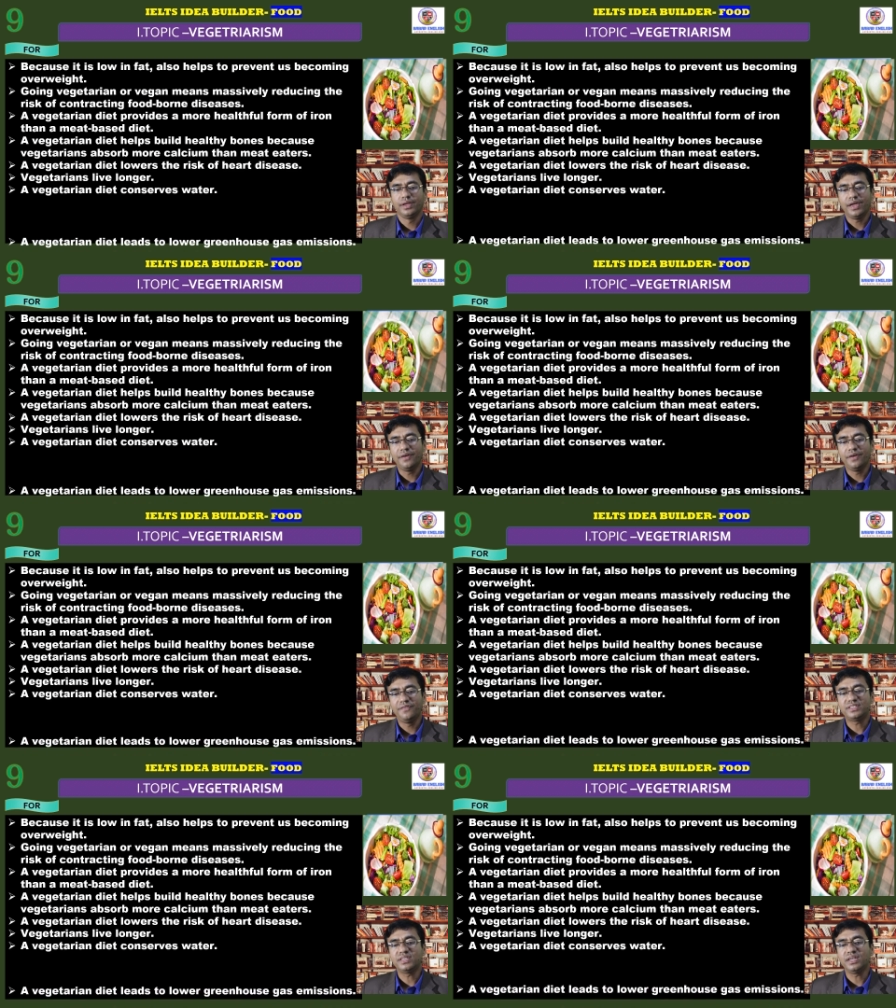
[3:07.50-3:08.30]
A
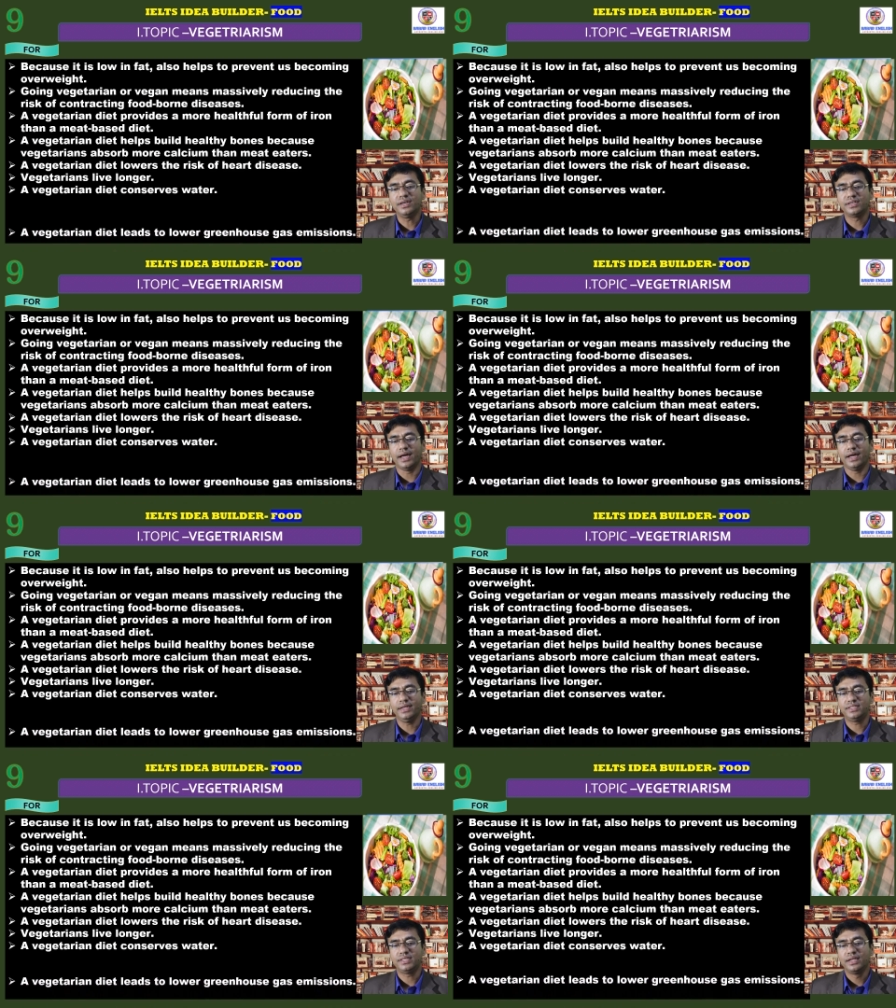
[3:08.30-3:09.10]
vegetarian
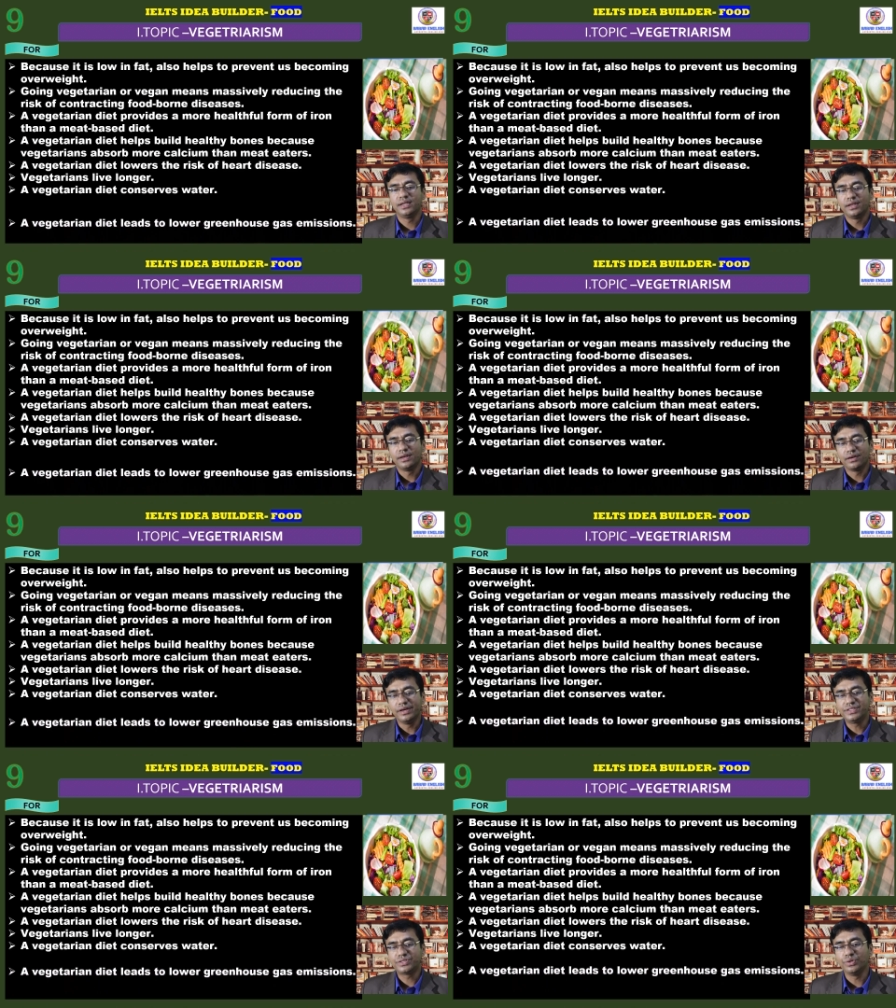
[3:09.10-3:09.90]
diet
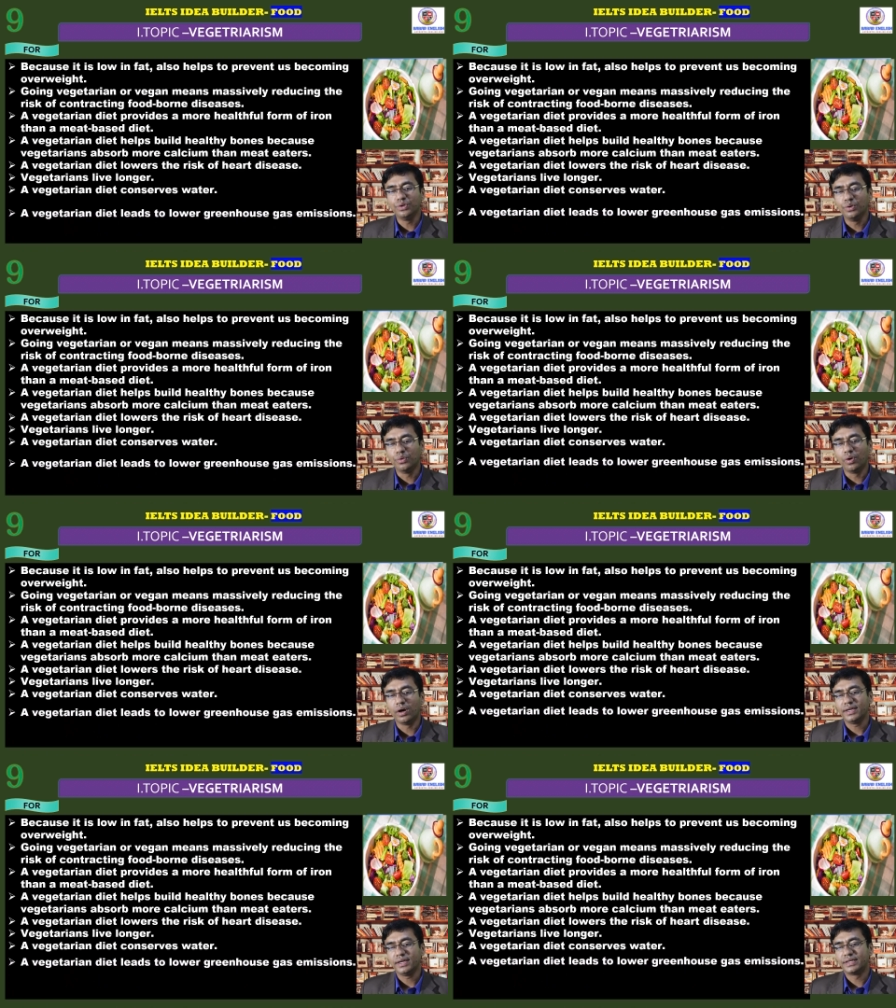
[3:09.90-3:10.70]
leads to lower
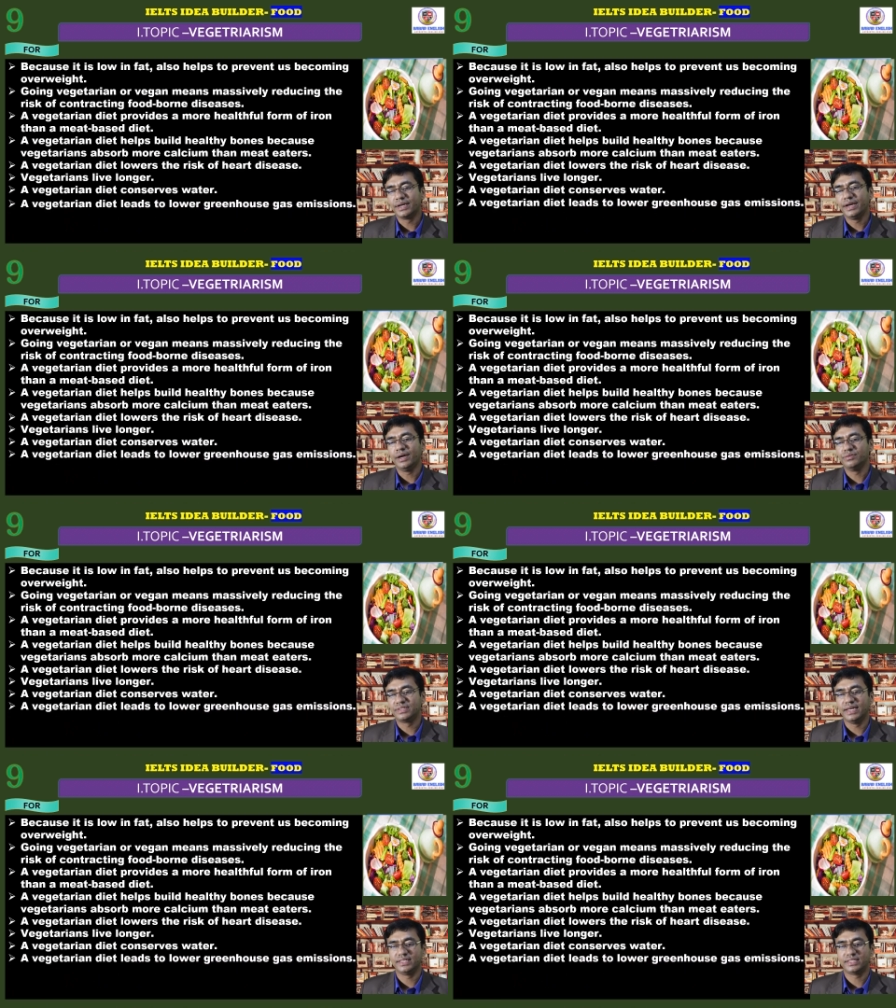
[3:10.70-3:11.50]
greenhouse
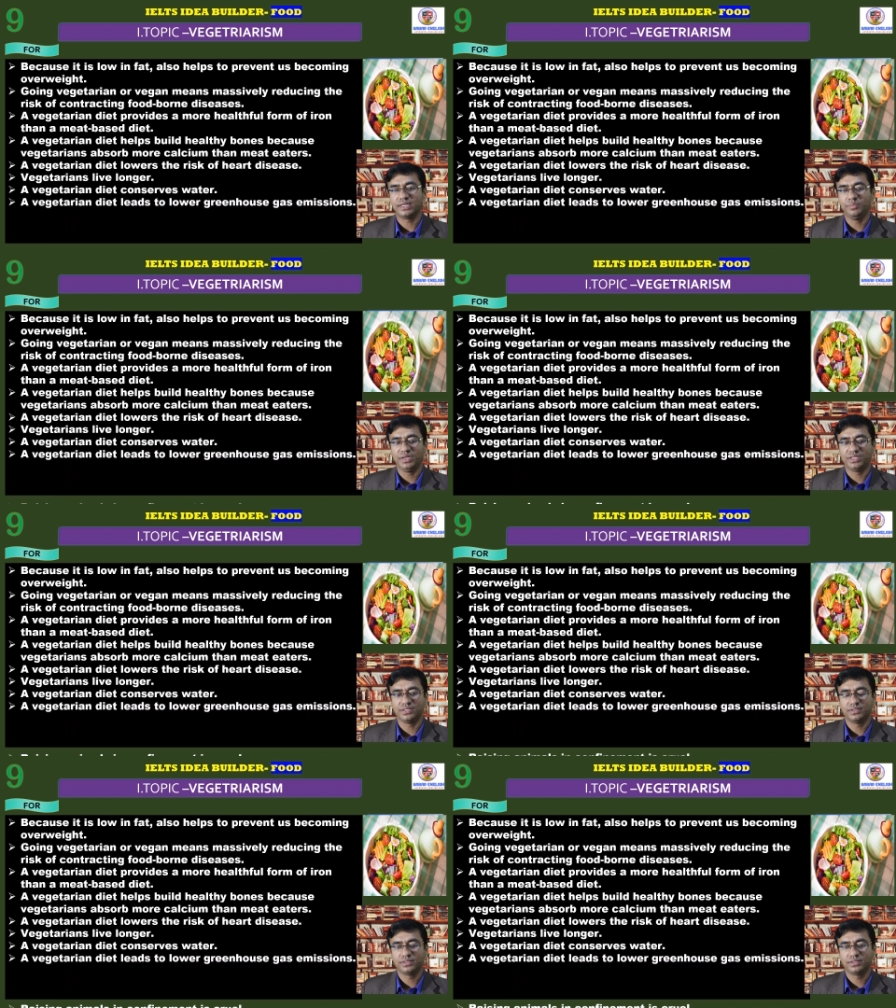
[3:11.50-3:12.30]
gas
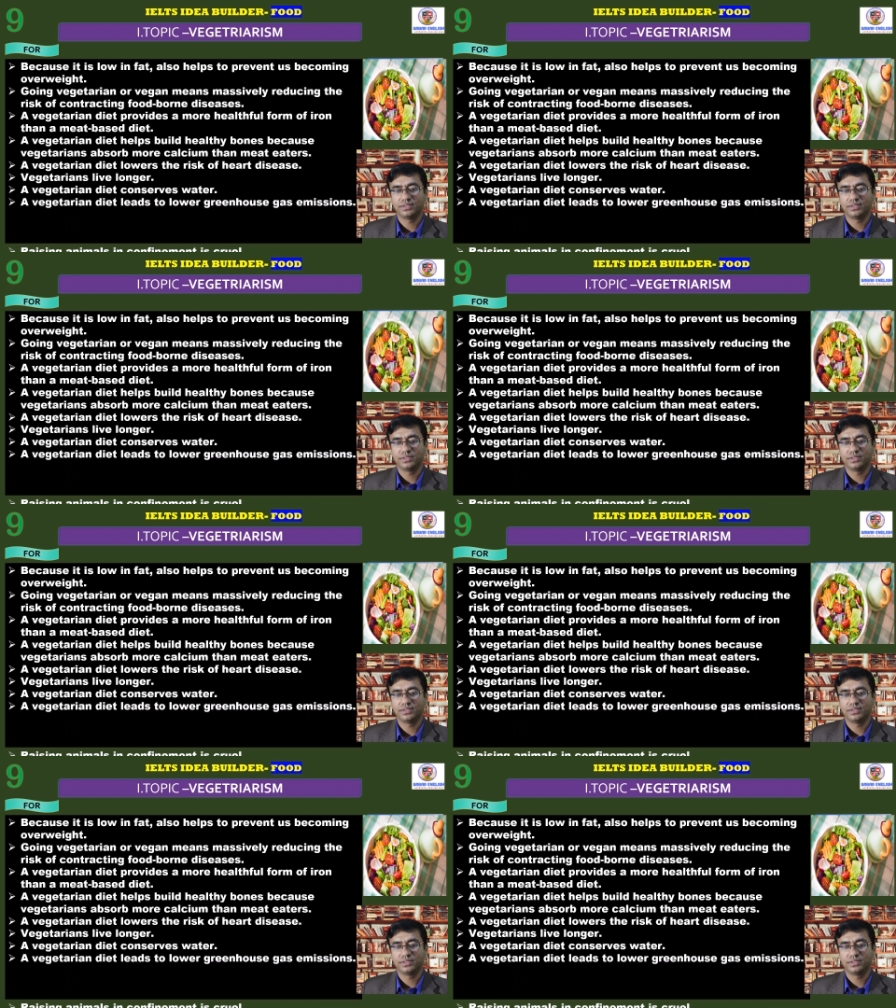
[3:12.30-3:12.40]
emissions.